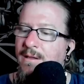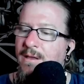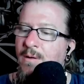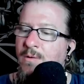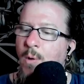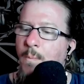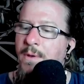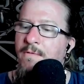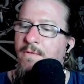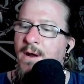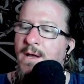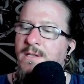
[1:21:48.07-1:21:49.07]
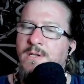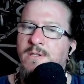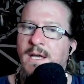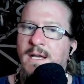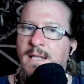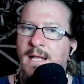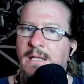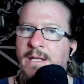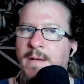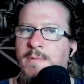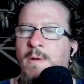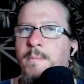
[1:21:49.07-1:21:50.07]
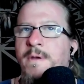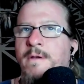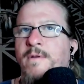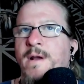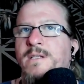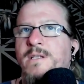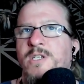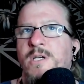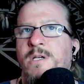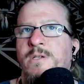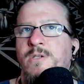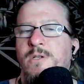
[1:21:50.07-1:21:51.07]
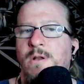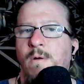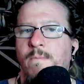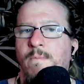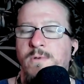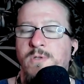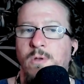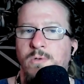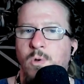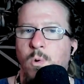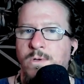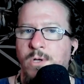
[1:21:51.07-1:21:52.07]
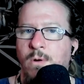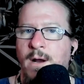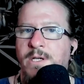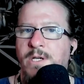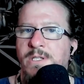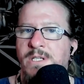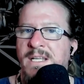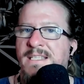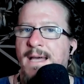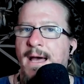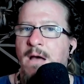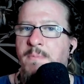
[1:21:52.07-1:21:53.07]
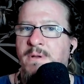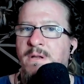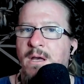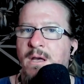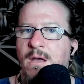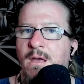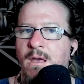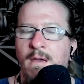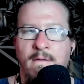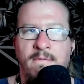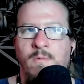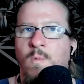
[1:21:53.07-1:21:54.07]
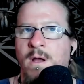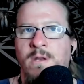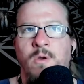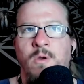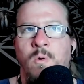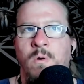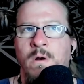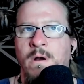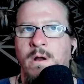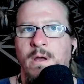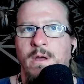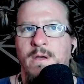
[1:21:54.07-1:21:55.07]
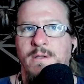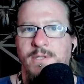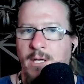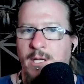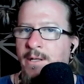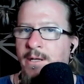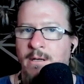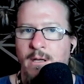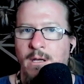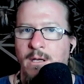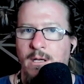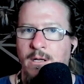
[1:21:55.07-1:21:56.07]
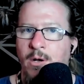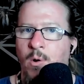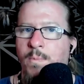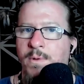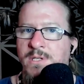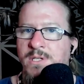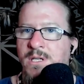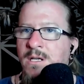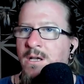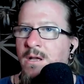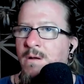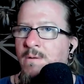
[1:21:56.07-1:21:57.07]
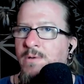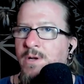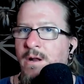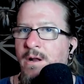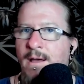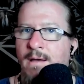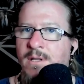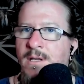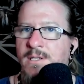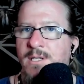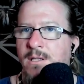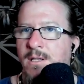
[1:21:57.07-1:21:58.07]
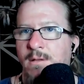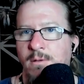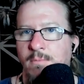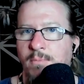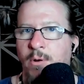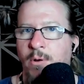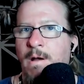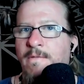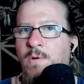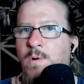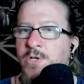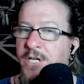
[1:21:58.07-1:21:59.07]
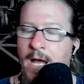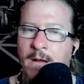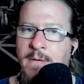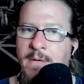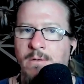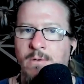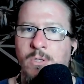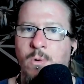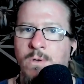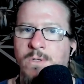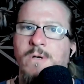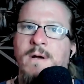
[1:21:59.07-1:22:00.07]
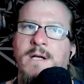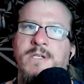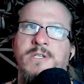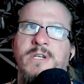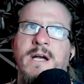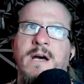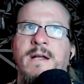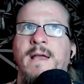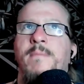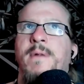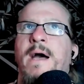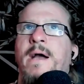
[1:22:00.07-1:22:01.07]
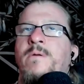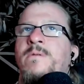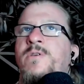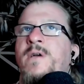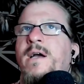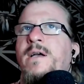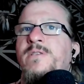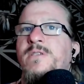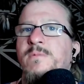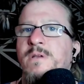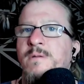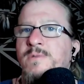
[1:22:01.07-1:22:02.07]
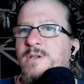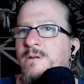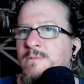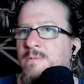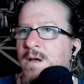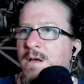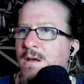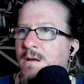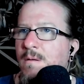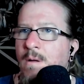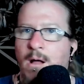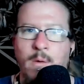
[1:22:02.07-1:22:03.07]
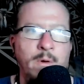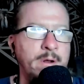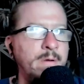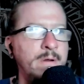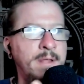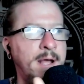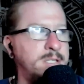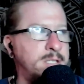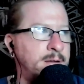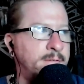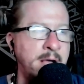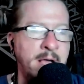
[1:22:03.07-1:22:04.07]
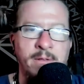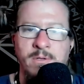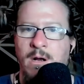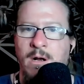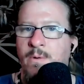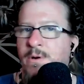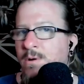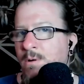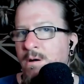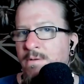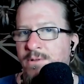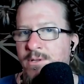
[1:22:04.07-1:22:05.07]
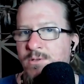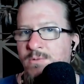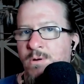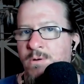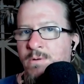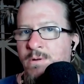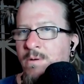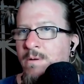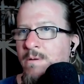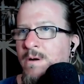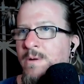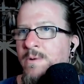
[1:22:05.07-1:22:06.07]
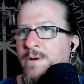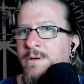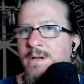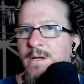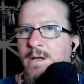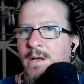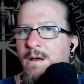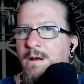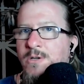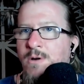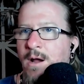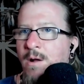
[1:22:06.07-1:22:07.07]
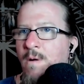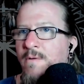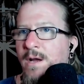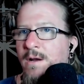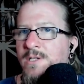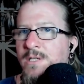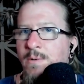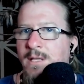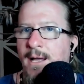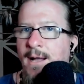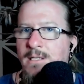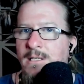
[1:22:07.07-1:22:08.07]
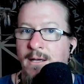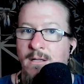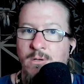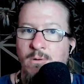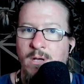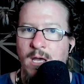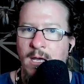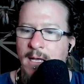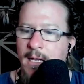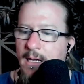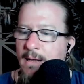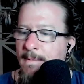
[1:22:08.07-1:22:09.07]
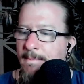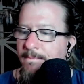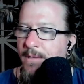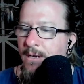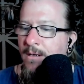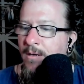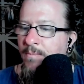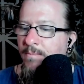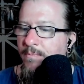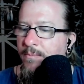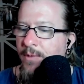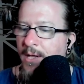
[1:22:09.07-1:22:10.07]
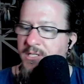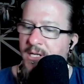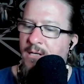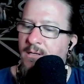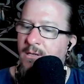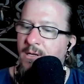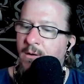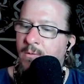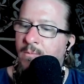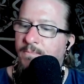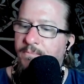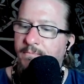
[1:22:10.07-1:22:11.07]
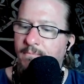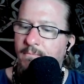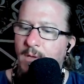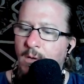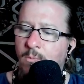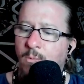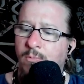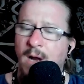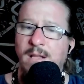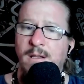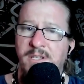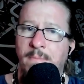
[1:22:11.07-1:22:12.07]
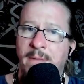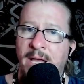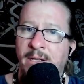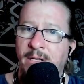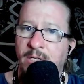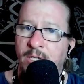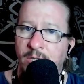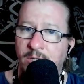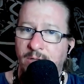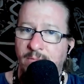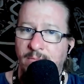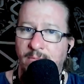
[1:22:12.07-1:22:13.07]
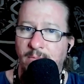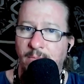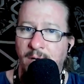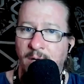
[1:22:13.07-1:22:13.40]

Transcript: You know, don't be afraid to take that leap. Don't be afraid to change. You know, those those course corrections need to happen, even when you're sailing in an open sea. You know, you're gonna have things that that blow you off course. You got to make those course corrections. You got to get back on track. And sometimes, you know, well, I want to go to that set of islands, or I want to go off of this road, you know, or I want to try it over here and see what that's like. It's okay. Um, not saying, you know, with reckless abandon, just be